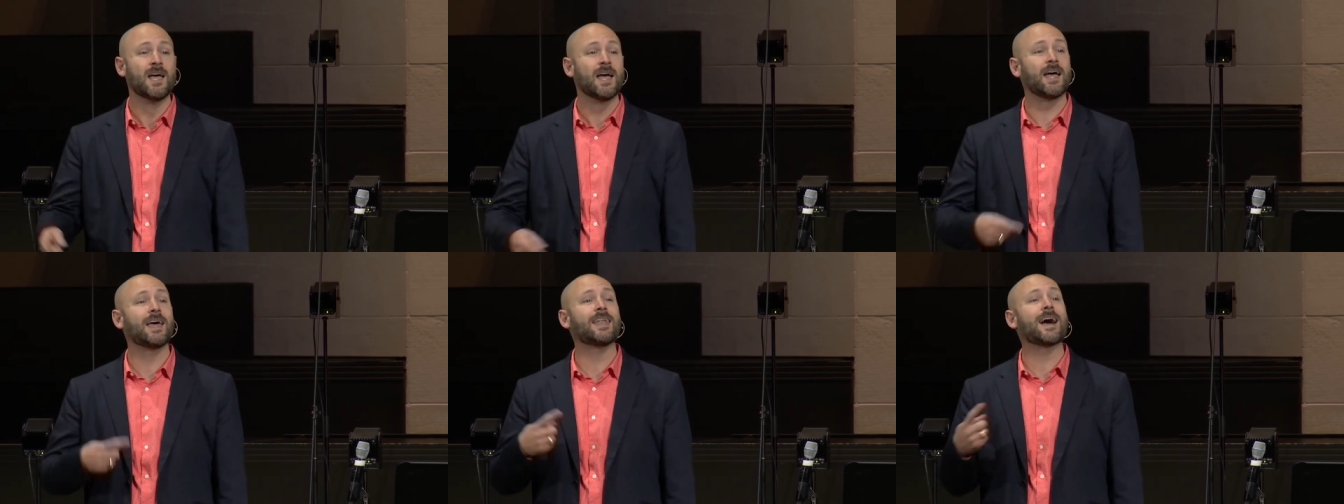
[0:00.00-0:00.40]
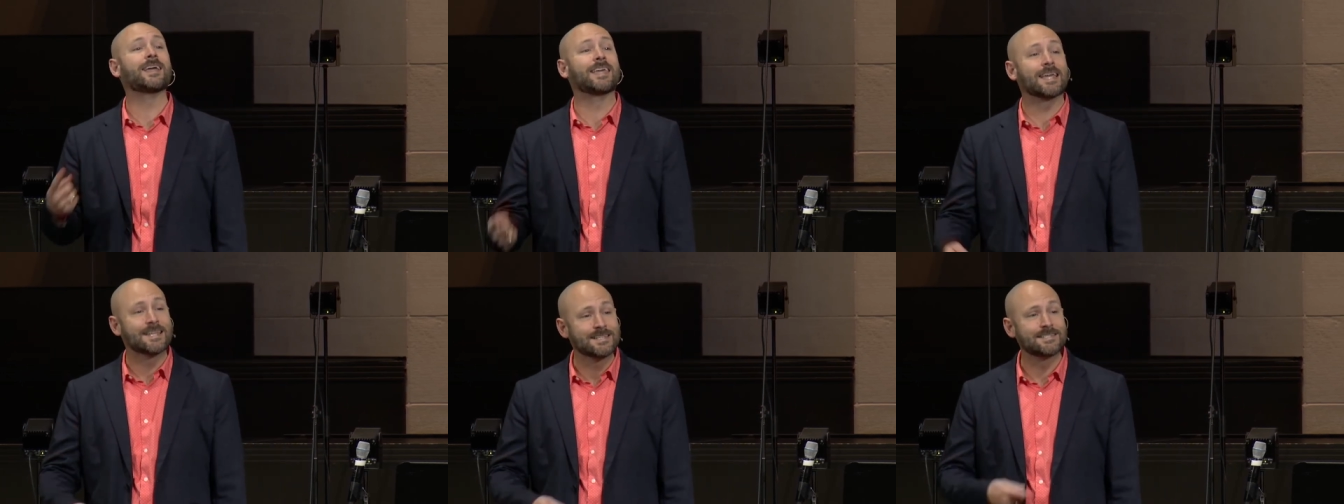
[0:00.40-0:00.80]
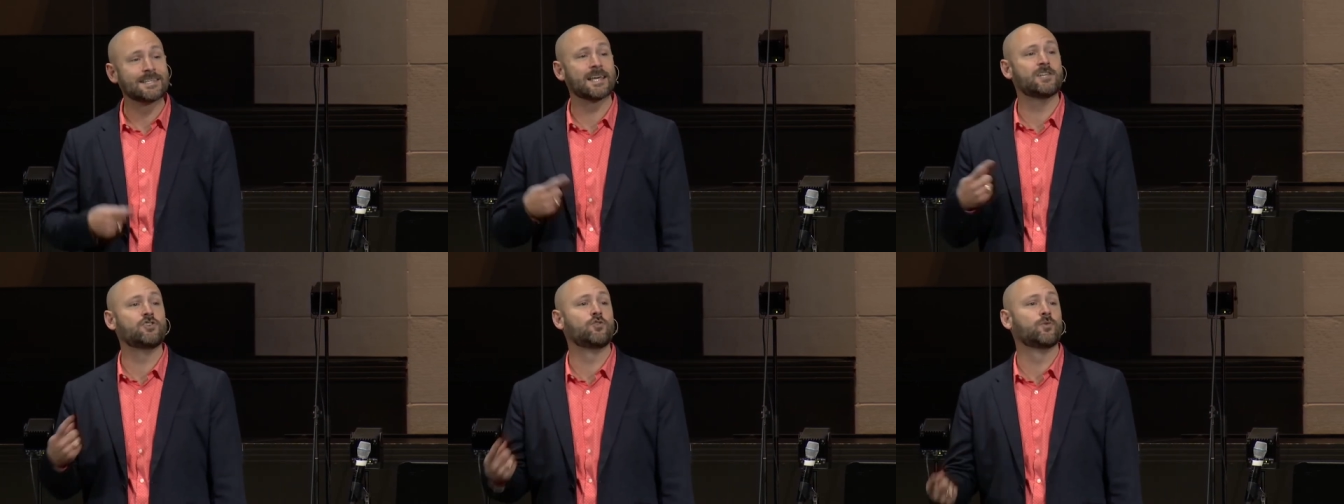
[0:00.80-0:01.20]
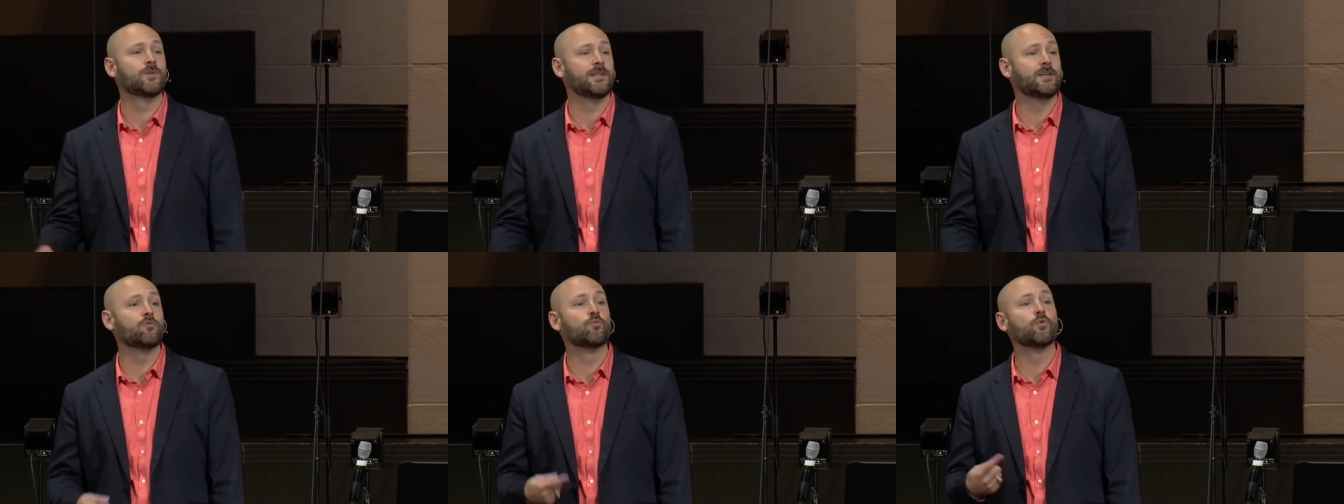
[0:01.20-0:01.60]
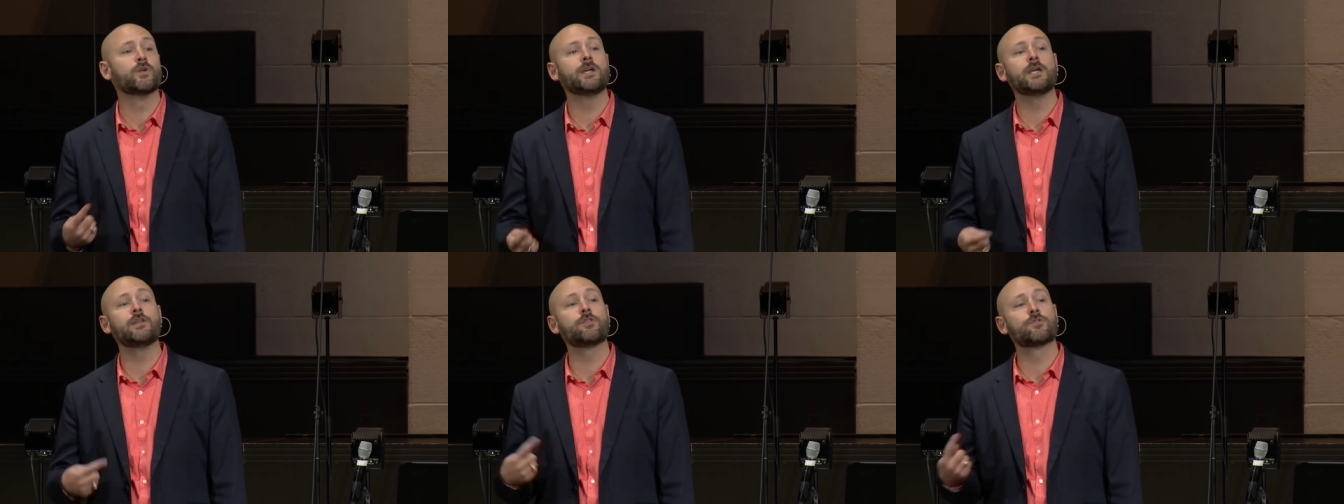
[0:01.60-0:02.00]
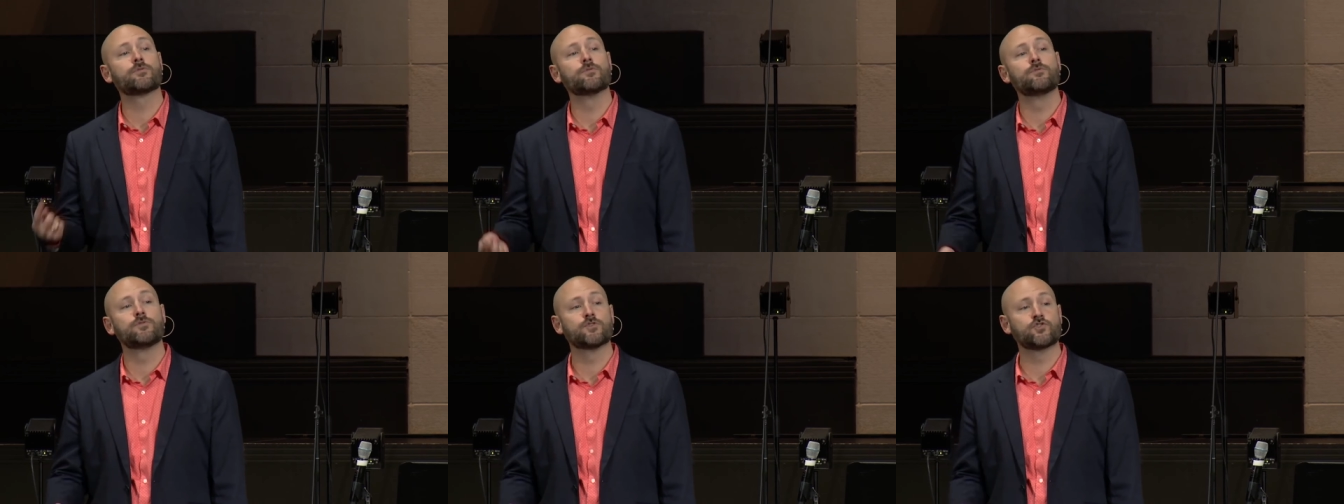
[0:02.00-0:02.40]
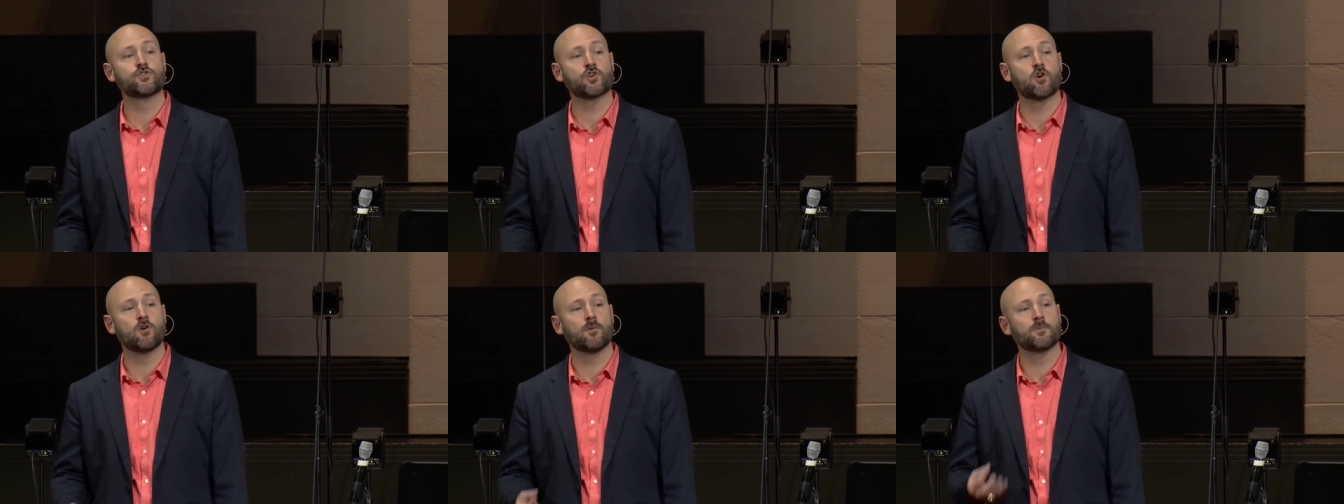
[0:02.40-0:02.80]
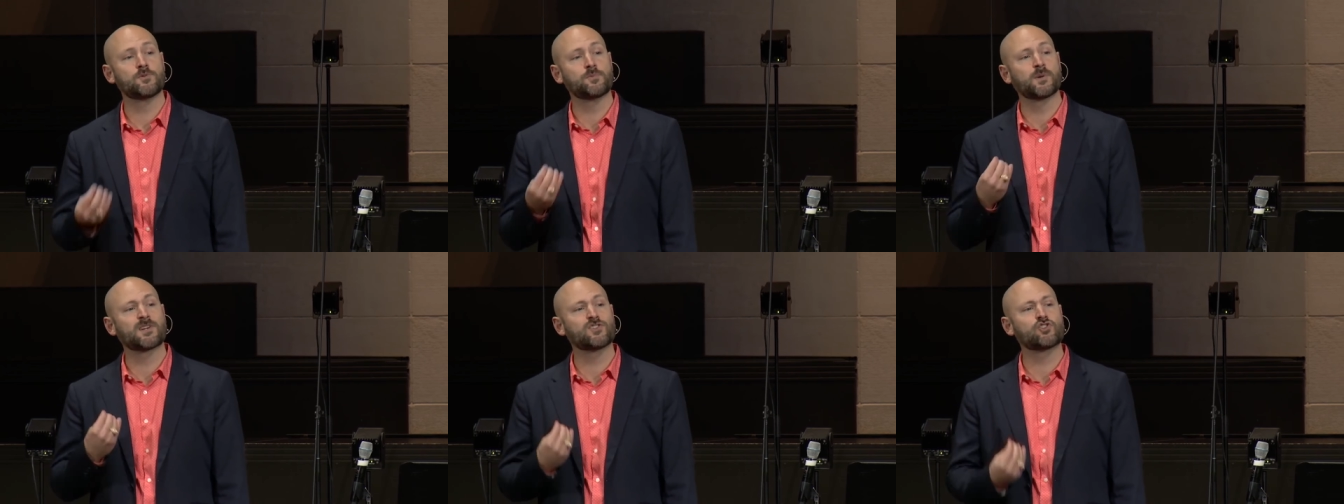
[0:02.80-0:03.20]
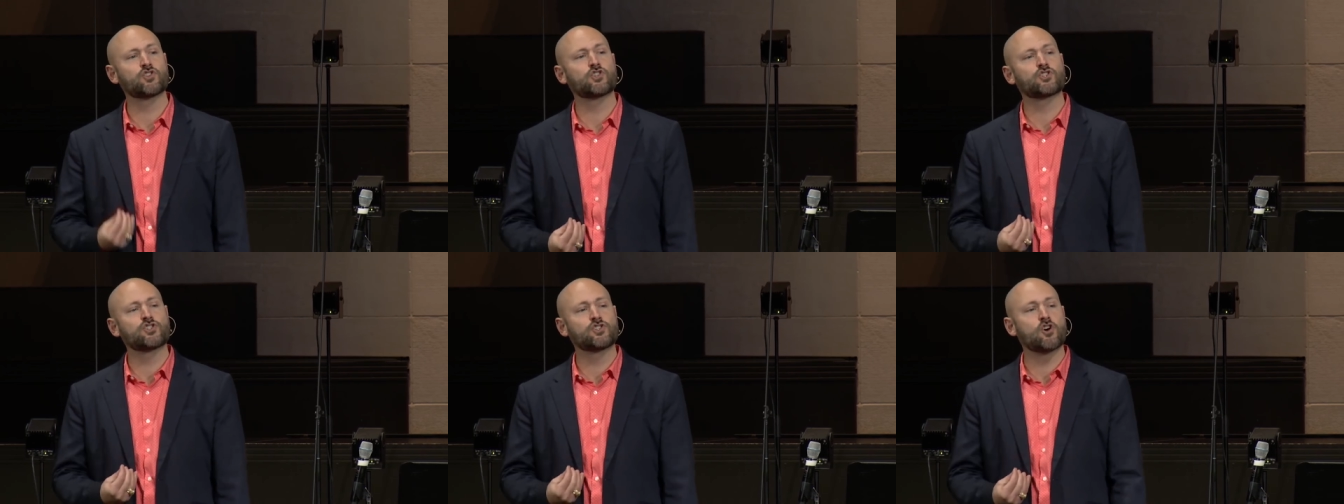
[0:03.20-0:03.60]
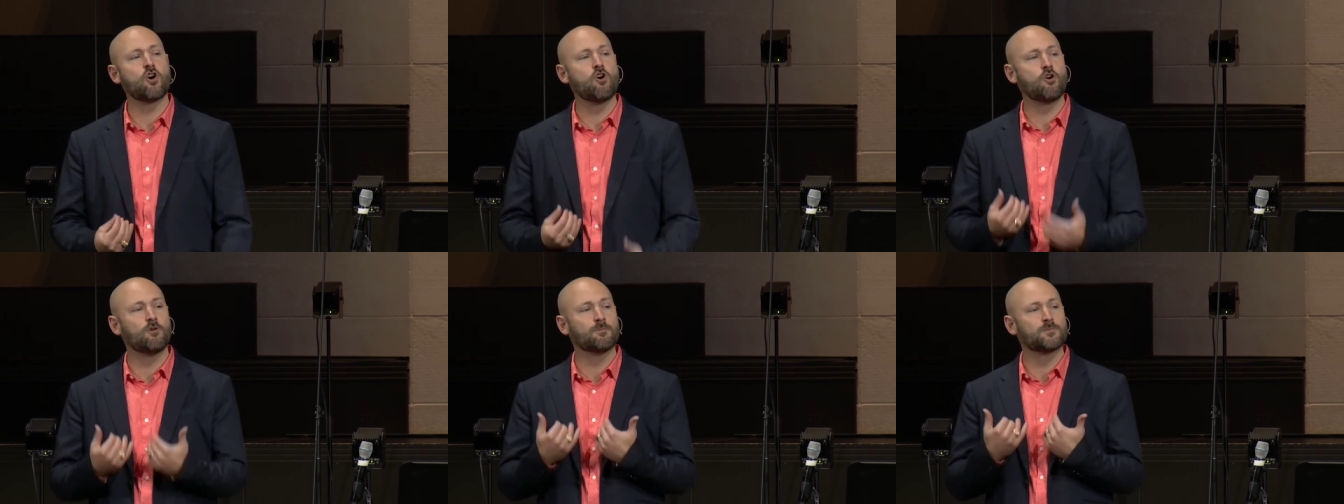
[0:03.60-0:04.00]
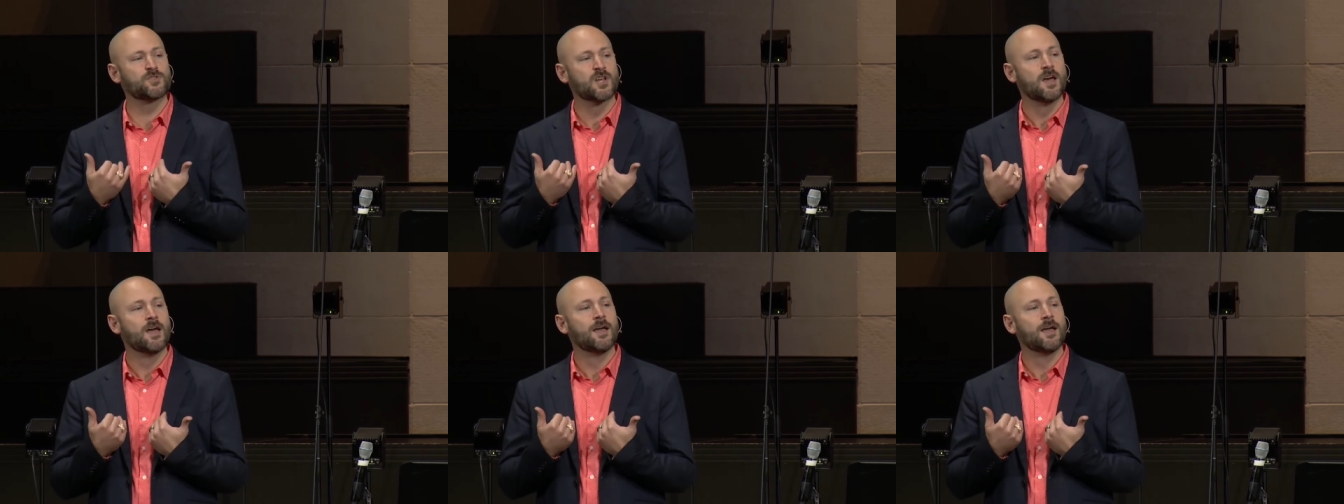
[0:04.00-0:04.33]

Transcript: and I continually read through the Psalms because the Psalms